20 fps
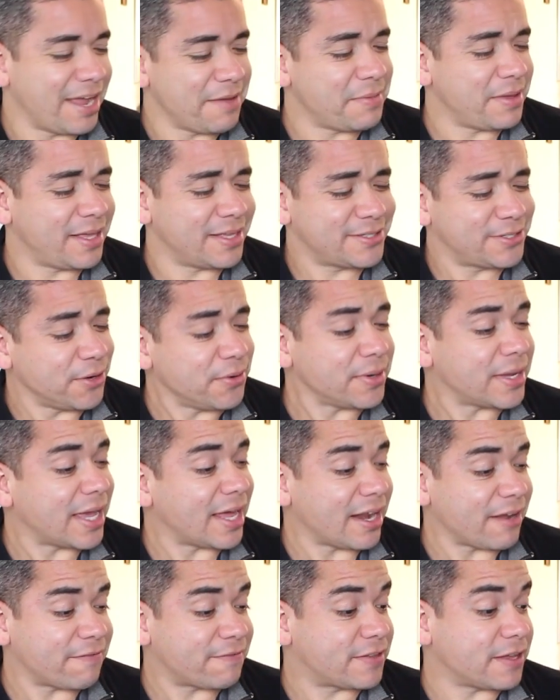Jaime, don't
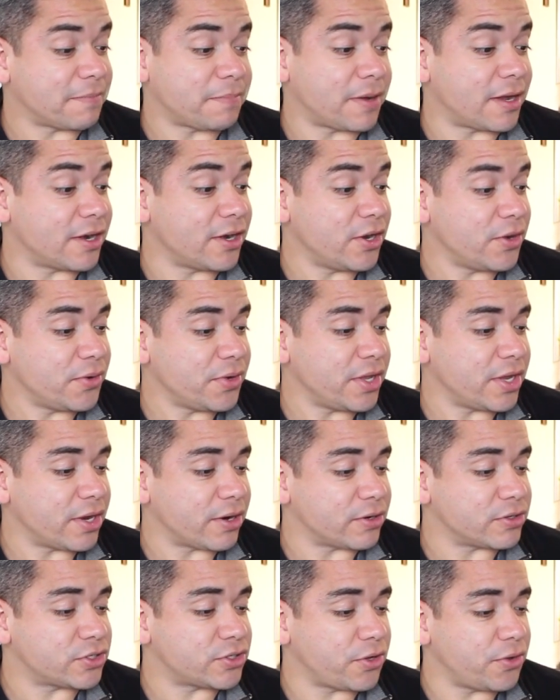get effed up on New
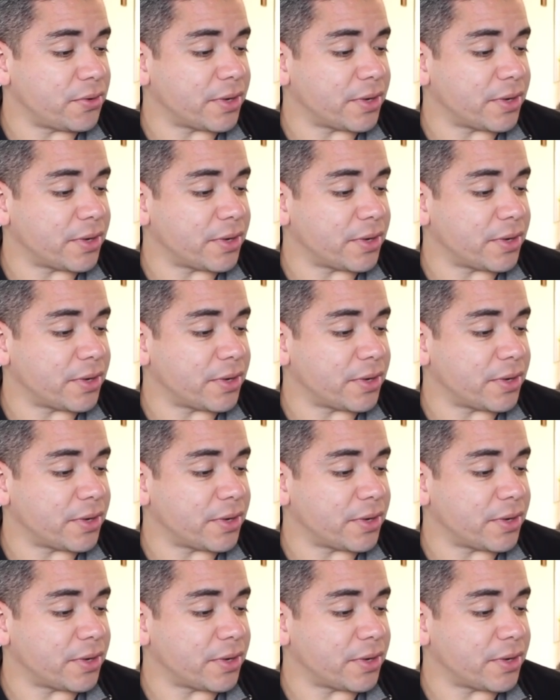Year's so